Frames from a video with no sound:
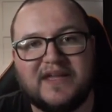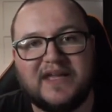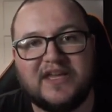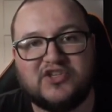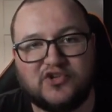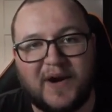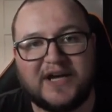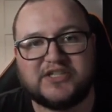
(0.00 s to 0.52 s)

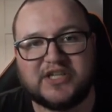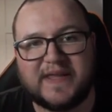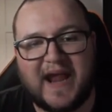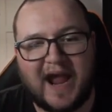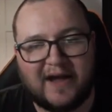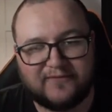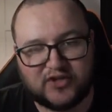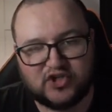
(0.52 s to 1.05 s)
is you actually
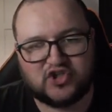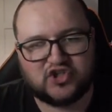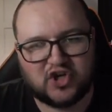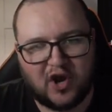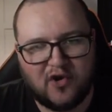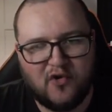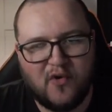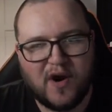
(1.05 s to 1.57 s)
have to
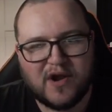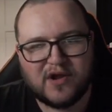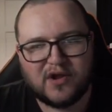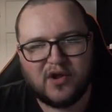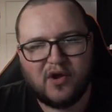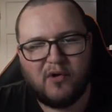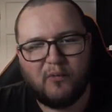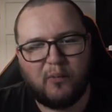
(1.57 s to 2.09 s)
show
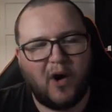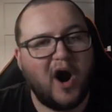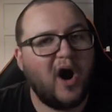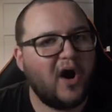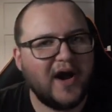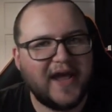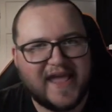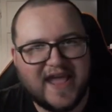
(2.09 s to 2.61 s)

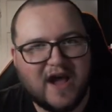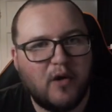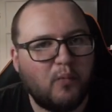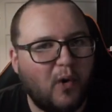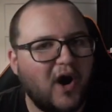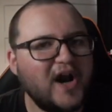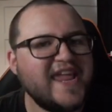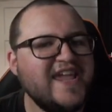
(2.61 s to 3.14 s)
why
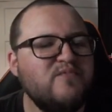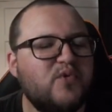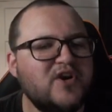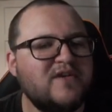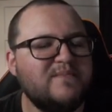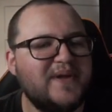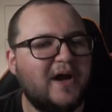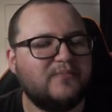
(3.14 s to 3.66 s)
why he
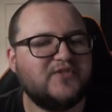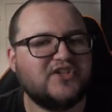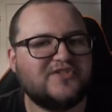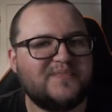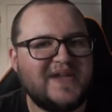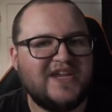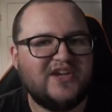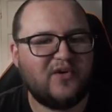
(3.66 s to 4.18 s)
wouldn't be up to
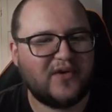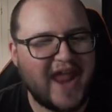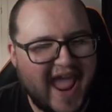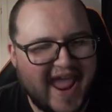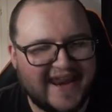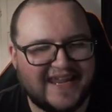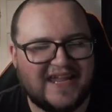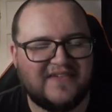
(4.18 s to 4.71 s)
speed on
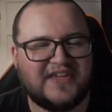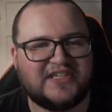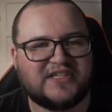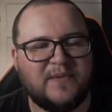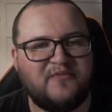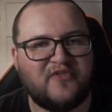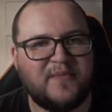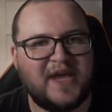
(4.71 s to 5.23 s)
any of this
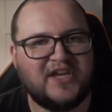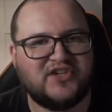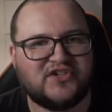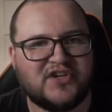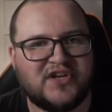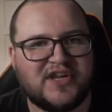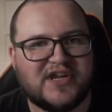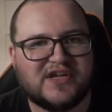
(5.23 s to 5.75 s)

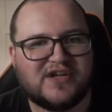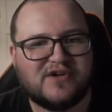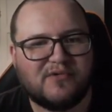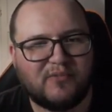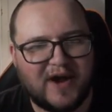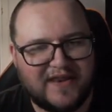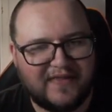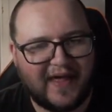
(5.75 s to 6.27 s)
information
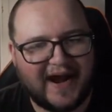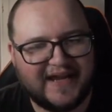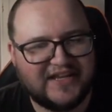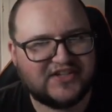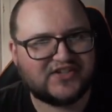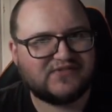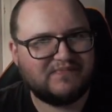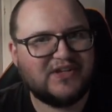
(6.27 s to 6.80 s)
when that
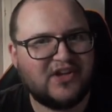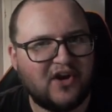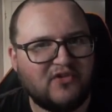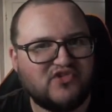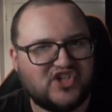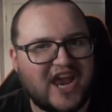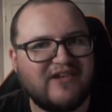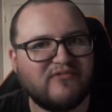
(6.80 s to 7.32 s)
is you know
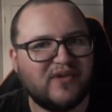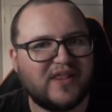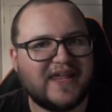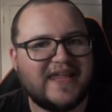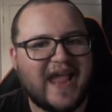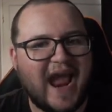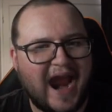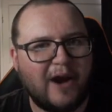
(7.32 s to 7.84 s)

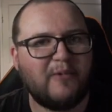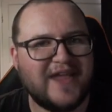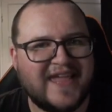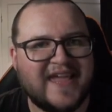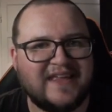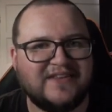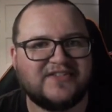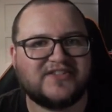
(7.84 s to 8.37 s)
generally how
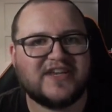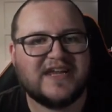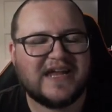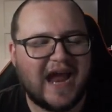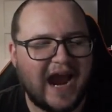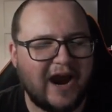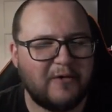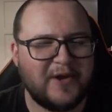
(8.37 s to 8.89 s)
he is
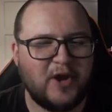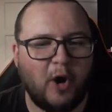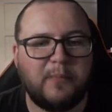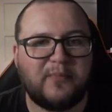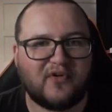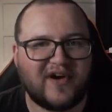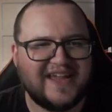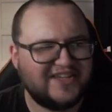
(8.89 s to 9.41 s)
how he
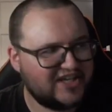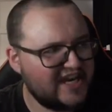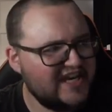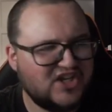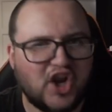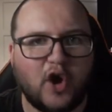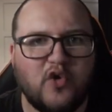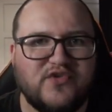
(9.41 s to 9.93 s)
operates he
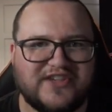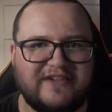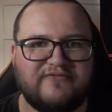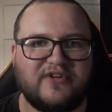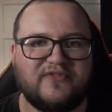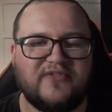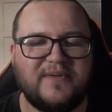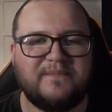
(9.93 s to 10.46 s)
knows
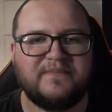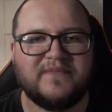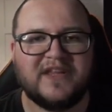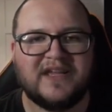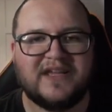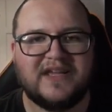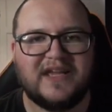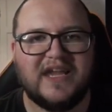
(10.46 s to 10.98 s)
everything
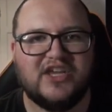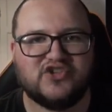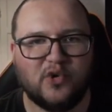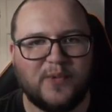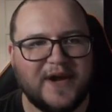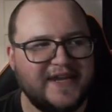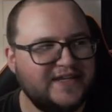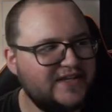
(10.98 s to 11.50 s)
He's
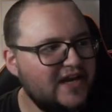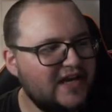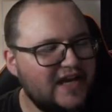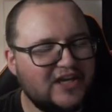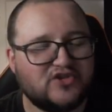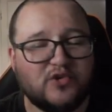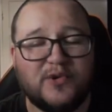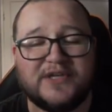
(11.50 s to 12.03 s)
always
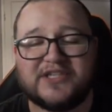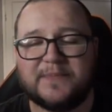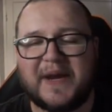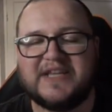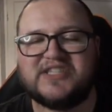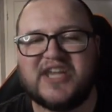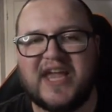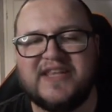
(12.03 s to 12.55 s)
he's always
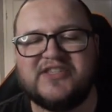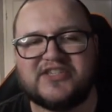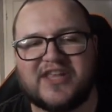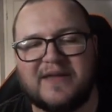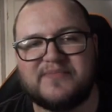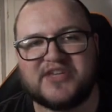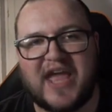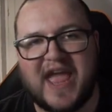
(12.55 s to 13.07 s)
about ten
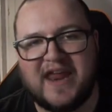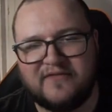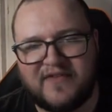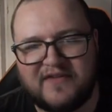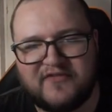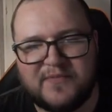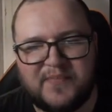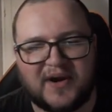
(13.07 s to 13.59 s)
steps ahead of
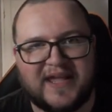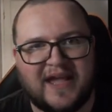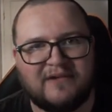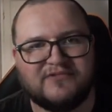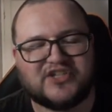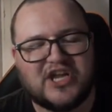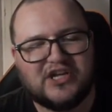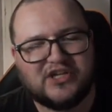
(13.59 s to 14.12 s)
everybody
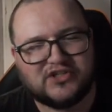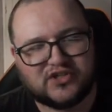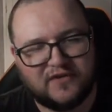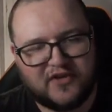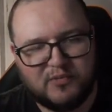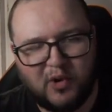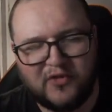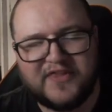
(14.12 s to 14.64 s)
else. So if
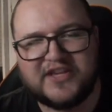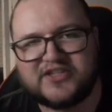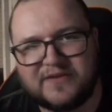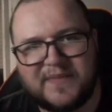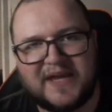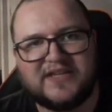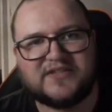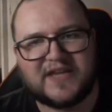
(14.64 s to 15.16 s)
you want this to
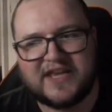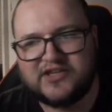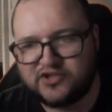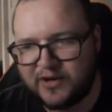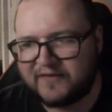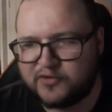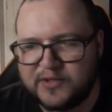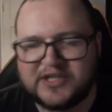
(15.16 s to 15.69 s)
make sense,
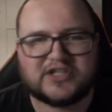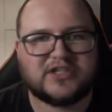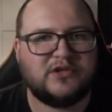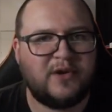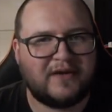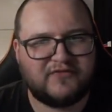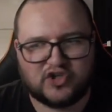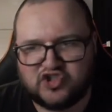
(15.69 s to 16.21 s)
you have to
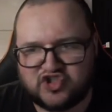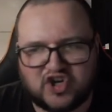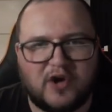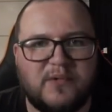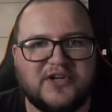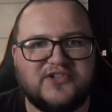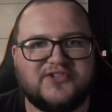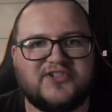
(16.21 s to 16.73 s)
you have to
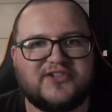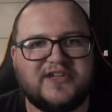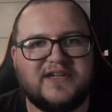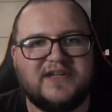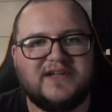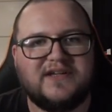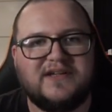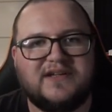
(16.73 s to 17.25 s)
show us.
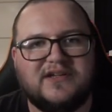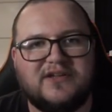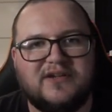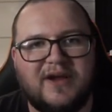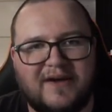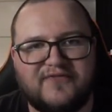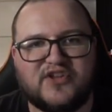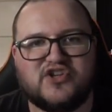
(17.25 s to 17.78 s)

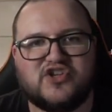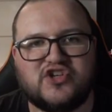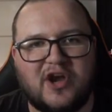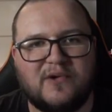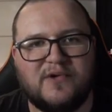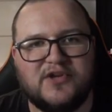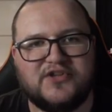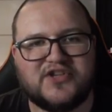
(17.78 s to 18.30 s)
You have to
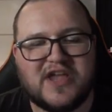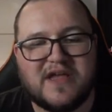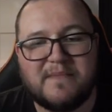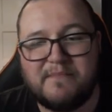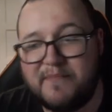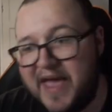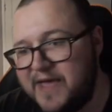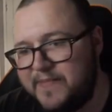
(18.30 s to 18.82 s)
show us.
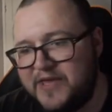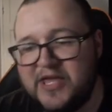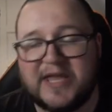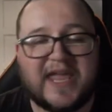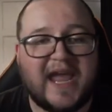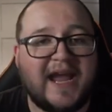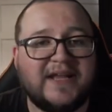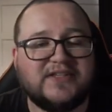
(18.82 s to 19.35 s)
Maybe you
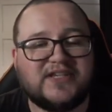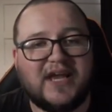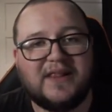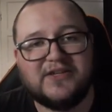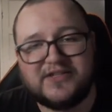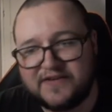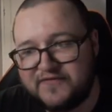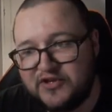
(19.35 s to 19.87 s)
can
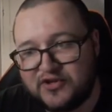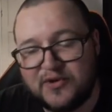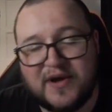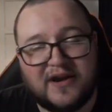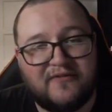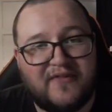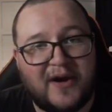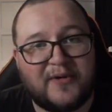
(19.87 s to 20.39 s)
tell us if you do it
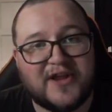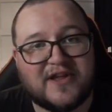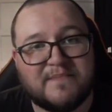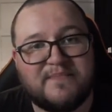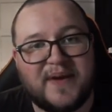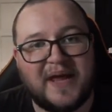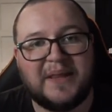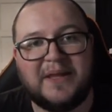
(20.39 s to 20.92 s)
in a very
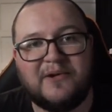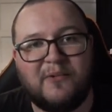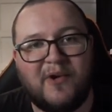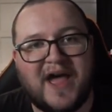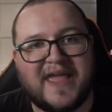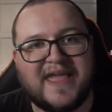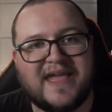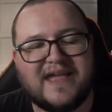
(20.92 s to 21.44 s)
compelling
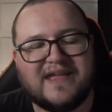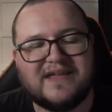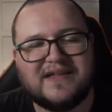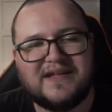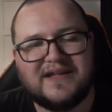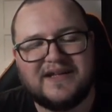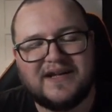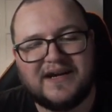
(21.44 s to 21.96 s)
way,
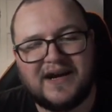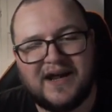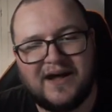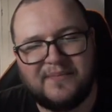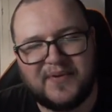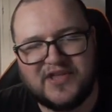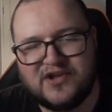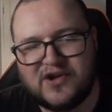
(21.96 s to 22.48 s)

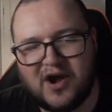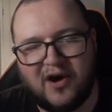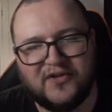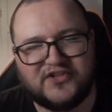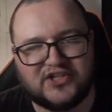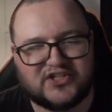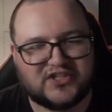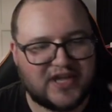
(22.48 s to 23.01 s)
uh, but you
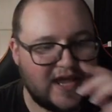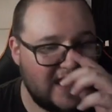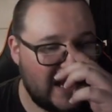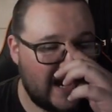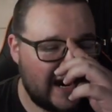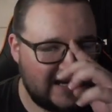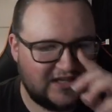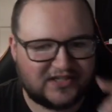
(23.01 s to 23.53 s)
can't just say,
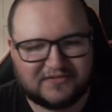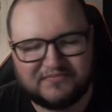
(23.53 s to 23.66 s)
"I,